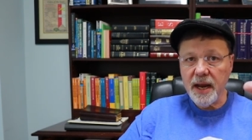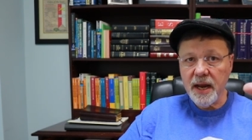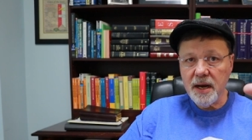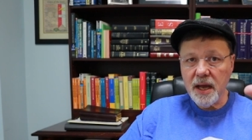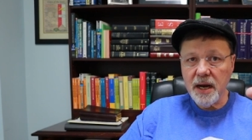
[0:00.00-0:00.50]

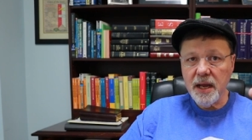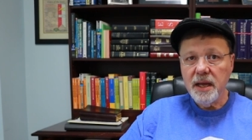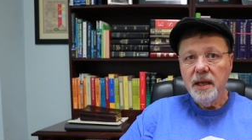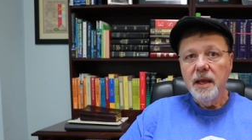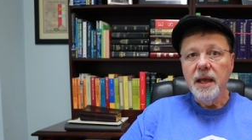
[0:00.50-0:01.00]
hand on it,
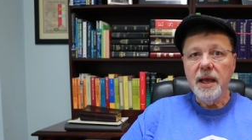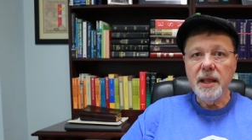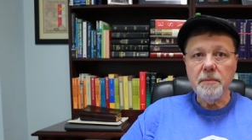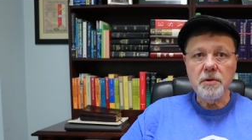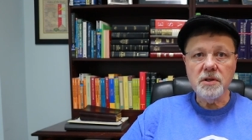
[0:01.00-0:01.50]

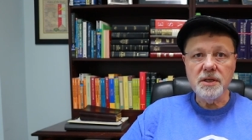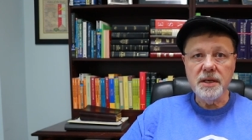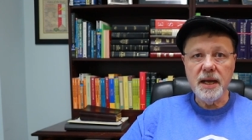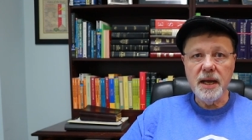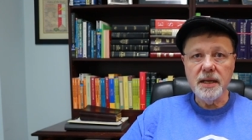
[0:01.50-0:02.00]
and that
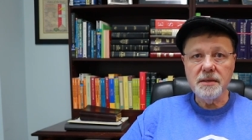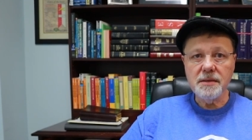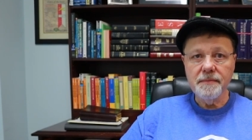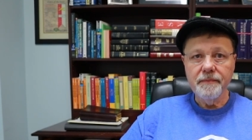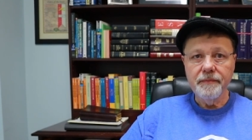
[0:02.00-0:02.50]
person dies.